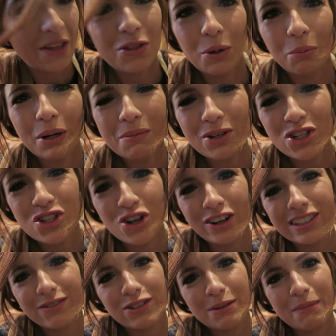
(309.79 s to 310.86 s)
There are pretty much
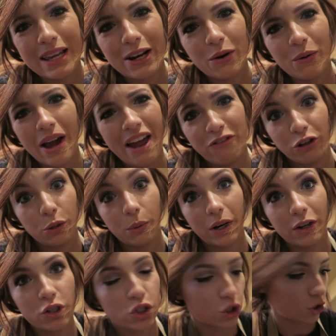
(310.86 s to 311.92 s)
chunks of tomato
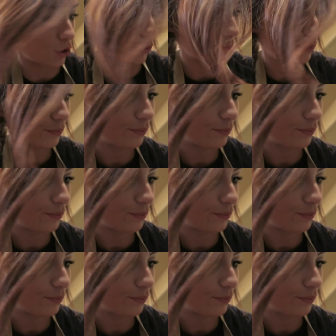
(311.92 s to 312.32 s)
everywhere, so